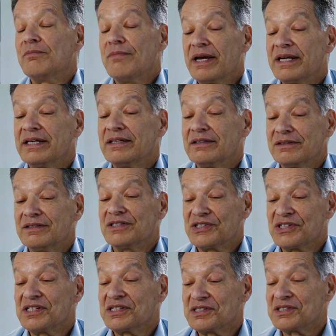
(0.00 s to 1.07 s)
many
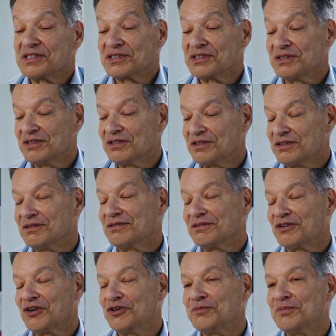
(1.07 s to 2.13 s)
diseases
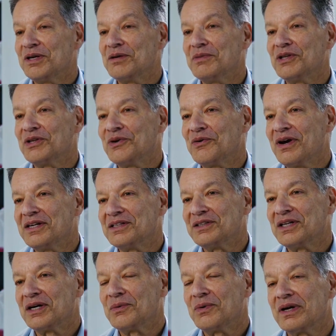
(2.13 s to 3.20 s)
could be ameliorated
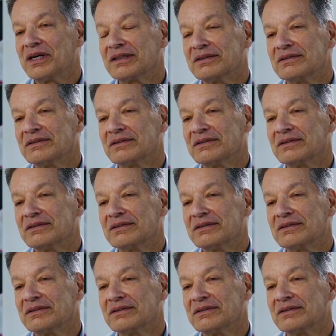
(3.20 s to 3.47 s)
that way.